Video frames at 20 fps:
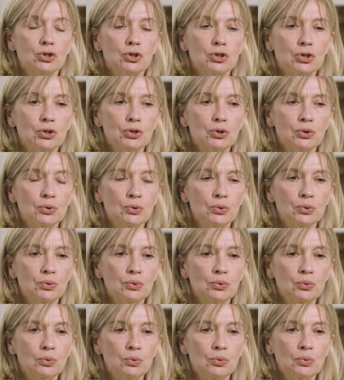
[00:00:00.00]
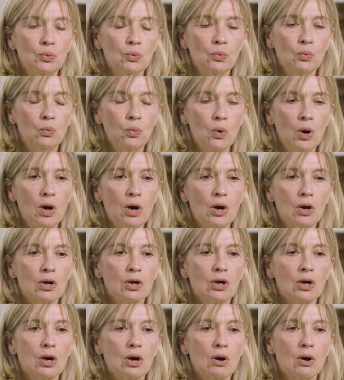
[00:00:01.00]
to
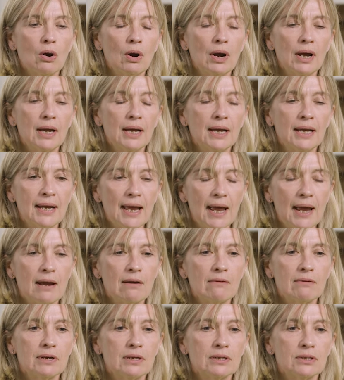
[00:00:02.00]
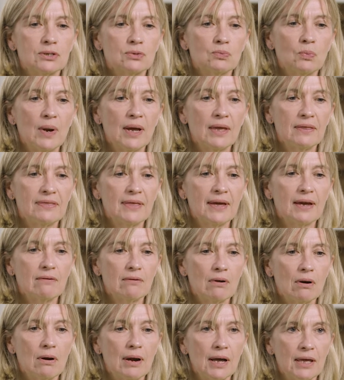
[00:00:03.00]
work in areas where
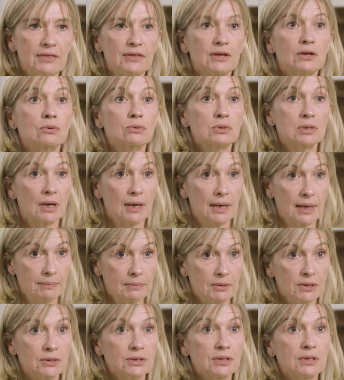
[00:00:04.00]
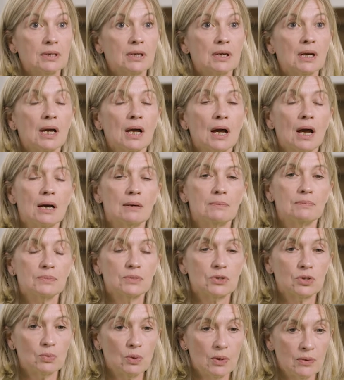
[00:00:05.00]
there are ethical dilemmas, um,
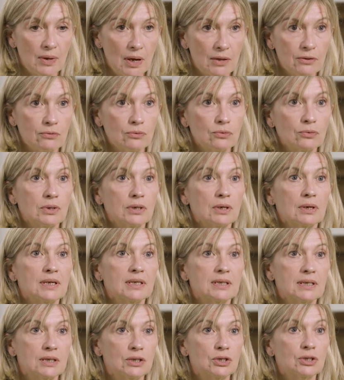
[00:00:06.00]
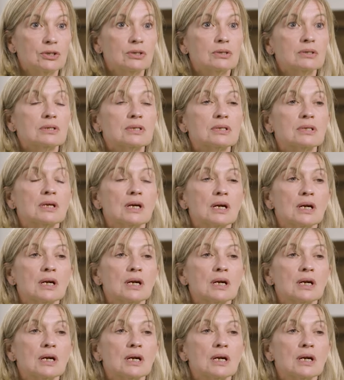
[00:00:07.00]
to work with other organisations,